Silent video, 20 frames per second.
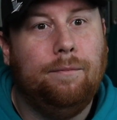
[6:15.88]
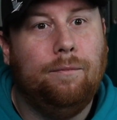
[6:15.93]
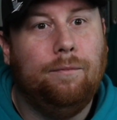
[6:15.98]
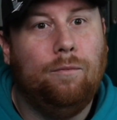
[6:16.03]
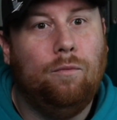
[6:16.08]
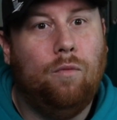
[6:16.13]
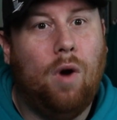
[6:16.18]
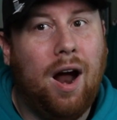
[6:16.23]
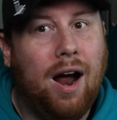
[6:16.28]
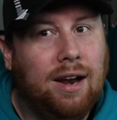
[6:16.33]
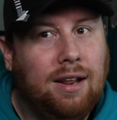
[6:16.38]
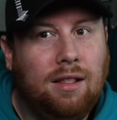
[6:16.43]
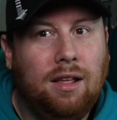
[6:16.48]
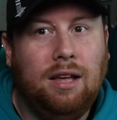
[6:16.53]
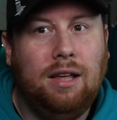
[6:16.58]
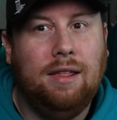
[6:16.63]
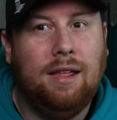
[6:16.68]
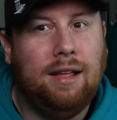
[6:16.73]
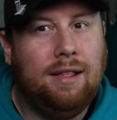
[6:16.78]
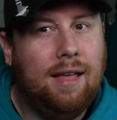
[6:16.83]

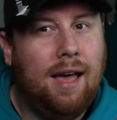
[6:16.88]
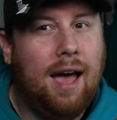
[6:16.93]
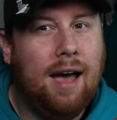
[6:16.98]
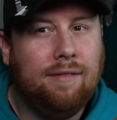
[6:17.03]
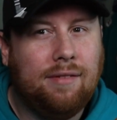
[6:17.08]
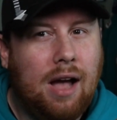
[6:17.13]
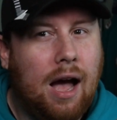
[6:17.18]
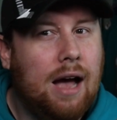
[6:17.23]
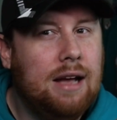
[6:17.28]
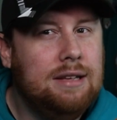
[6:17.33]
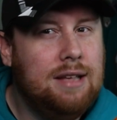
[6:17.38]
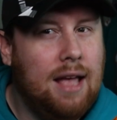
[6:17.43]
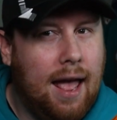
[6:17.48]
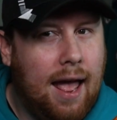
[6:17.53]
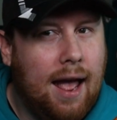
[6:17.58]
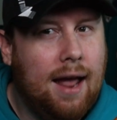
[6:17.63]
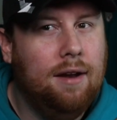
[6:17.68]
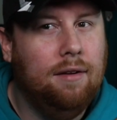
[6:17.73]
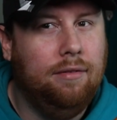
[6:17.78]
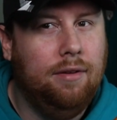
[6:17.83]
Riley, like they have guys
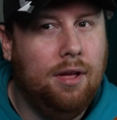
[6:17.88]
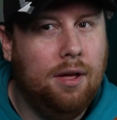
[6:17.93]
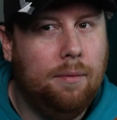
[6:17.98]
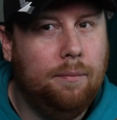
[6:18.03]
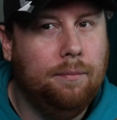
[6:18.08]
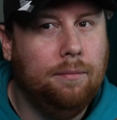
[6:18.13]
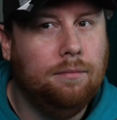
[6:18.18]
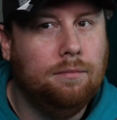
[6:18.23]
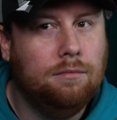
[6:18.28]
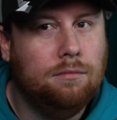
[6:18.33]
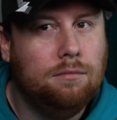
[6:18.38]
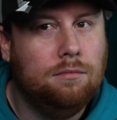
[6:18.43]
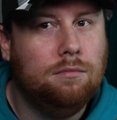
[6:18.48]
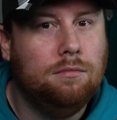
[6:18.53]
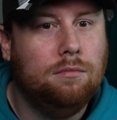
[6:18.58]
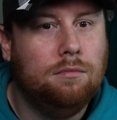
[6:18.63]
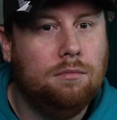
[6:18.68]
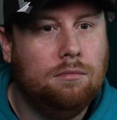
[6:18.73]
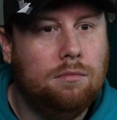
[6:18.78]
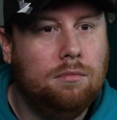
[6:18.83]
ahead of him.
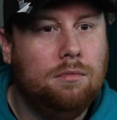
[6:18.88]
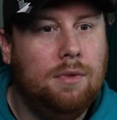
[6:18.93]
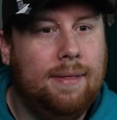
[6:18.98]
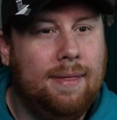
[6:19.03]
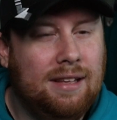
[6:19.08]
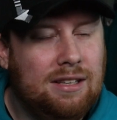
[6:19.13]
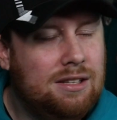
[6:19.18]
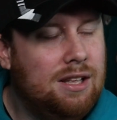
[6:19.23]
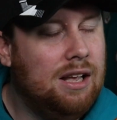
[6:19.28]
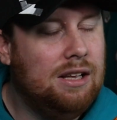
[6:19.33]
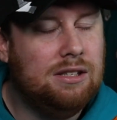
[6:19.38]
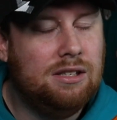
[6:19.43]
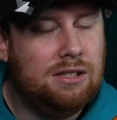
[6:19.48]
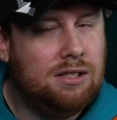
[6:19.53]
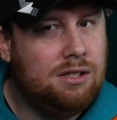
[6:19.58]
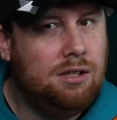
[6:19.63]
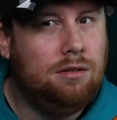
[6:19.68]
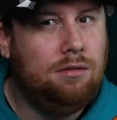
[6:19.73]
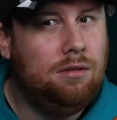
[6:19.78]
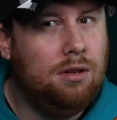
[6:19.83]
And it's
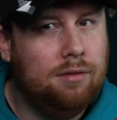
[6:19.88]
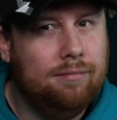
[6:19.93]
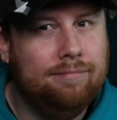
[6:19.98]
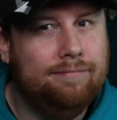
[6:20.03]
still,